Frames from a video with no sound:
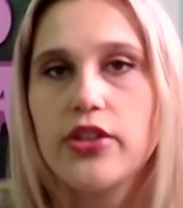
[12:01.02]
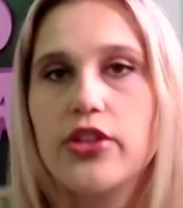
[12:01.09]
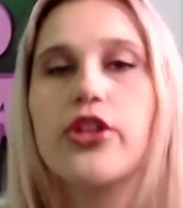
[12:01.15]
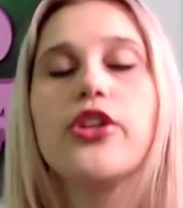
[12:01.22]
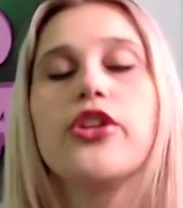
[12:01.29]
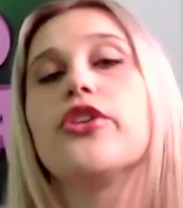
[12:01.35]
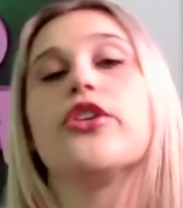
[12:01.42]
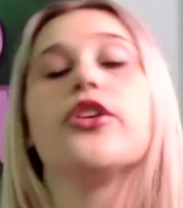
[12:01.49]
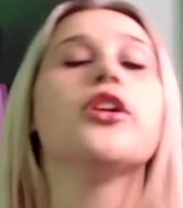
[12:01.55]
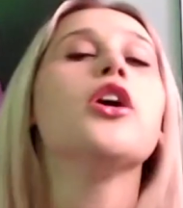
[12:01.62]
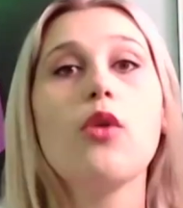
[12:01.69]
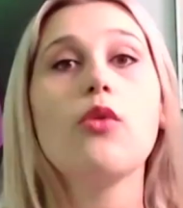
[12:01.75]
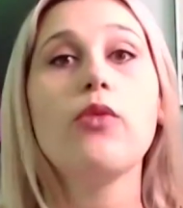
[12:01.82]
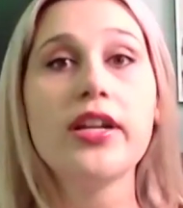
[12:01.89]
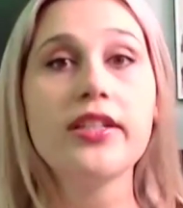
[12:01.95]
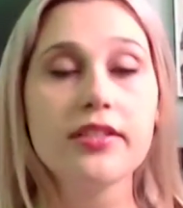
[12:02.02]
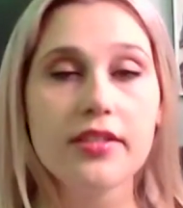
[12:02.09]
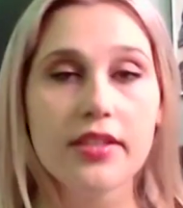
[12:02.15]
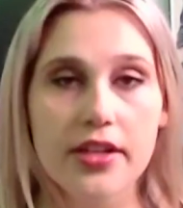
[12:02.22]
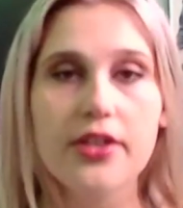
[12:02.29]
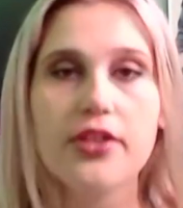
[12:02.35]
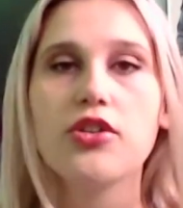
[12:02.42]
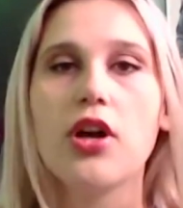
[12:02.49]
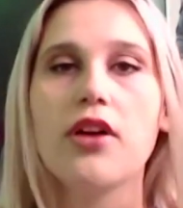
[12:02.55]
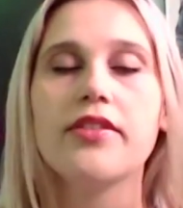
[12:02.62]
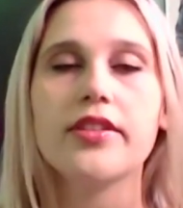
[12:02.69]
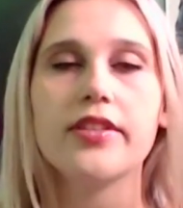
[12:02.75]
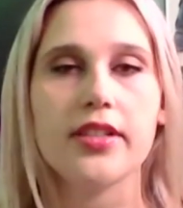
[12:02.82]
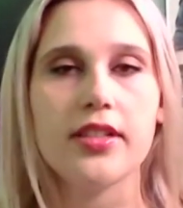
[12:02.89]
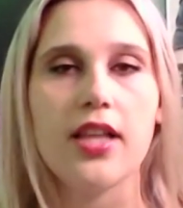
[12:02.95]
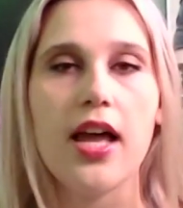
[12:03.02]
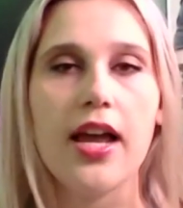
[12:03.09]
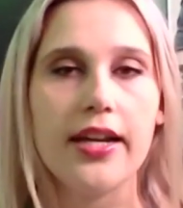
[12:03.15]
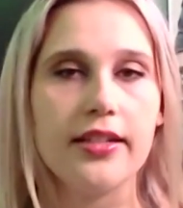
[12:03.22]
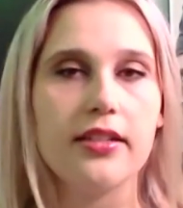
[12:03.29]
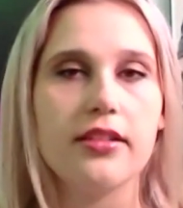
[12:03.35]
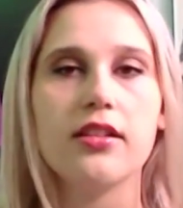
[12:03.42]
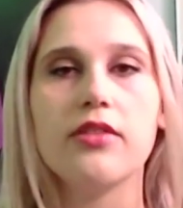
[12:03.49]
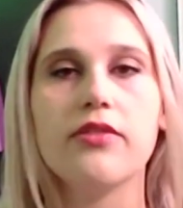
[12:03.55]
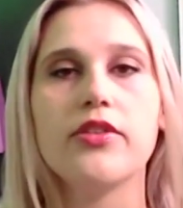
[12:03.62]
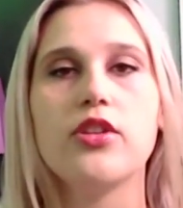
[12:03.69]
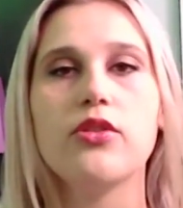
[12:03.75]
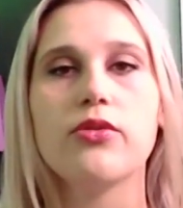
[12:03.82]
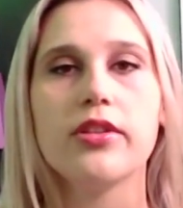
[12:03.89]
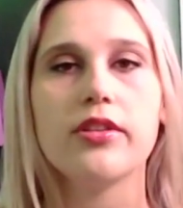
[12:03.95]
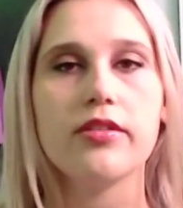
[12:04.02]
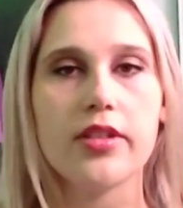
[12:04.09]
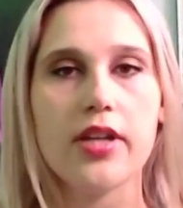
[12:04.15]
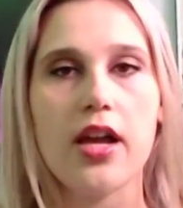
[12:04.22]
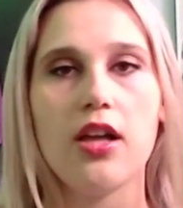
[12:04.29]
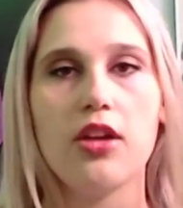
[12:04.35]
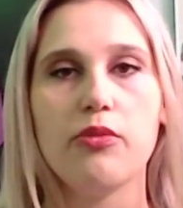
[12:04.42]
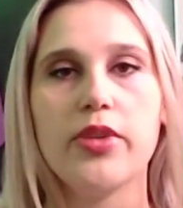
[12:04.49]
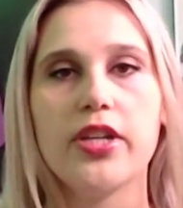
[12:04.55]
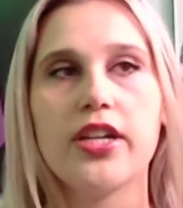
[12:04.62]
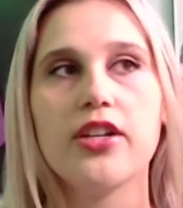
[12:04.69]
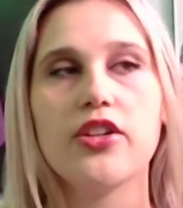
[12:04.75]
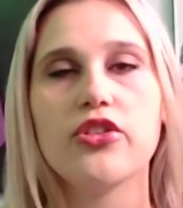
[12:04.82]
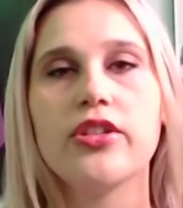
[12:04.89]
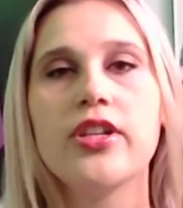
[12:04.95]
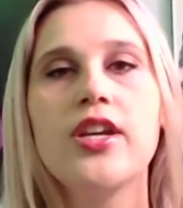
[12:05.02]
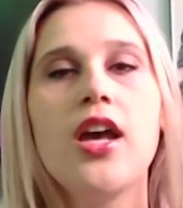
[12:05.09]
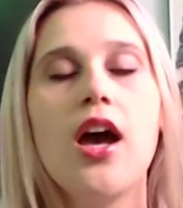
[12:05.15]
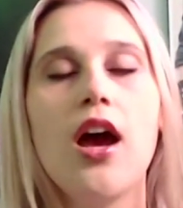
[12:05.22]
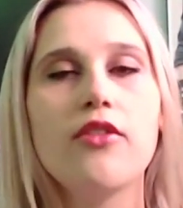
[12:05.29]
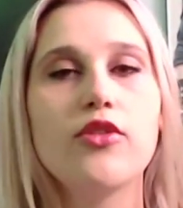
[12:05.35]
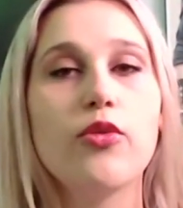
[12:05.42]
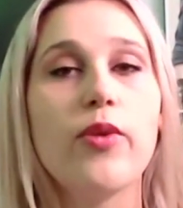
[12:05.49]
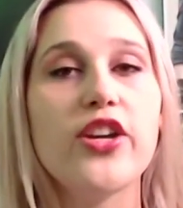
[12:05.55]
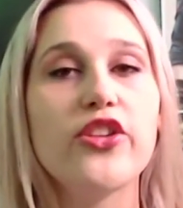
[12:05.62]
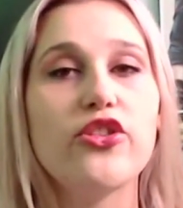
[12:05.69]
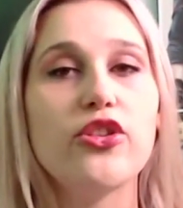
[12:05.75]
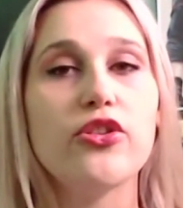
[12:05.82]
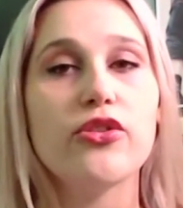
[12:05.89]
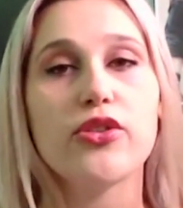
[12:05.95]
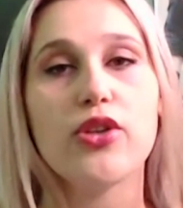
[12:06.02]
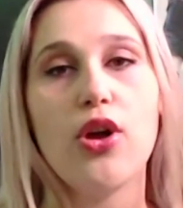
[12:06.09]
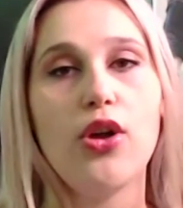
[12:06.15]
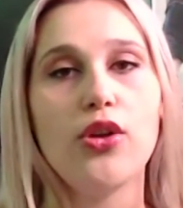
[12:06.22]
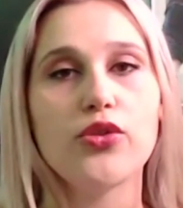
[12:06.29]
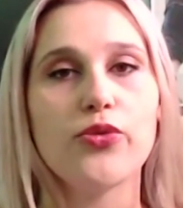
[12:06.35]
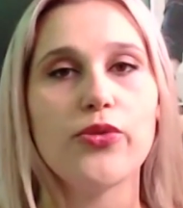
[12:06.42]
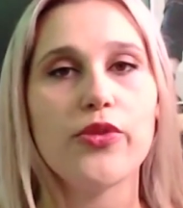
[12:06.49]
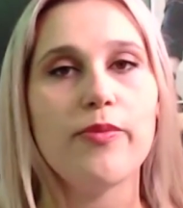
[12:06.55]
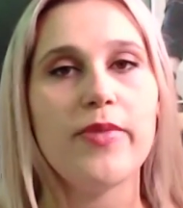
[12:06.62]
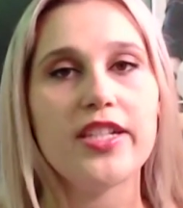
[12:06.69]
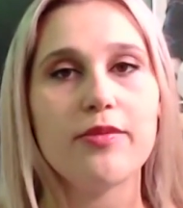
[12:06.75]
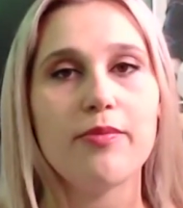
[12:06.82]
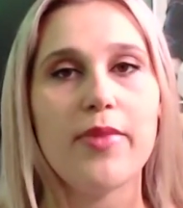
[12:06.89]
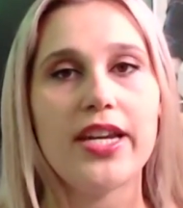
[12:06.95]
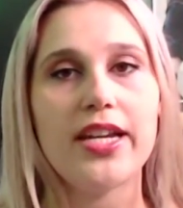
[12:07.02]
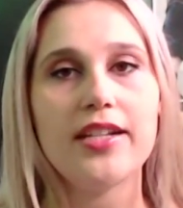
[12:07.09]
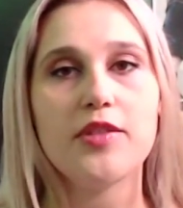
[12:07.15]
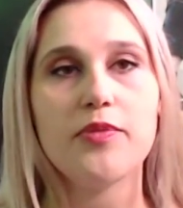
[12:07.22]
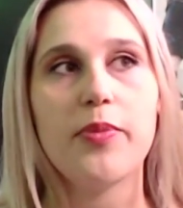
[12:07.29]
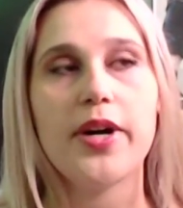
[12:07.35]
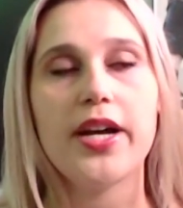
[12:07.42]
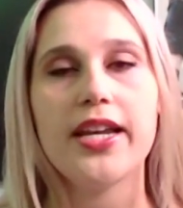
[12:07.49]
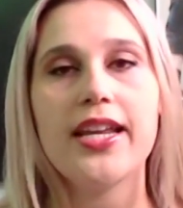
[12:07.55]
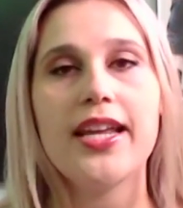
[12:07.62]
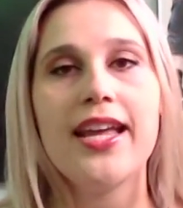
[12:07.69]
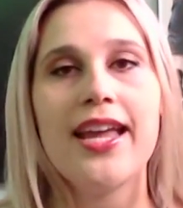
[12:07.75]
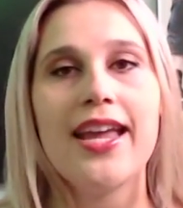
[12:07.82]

the curtain. Renslayer's obviously lying to Sylvie. You can tell because of the way she stalls with Miss Minutes, but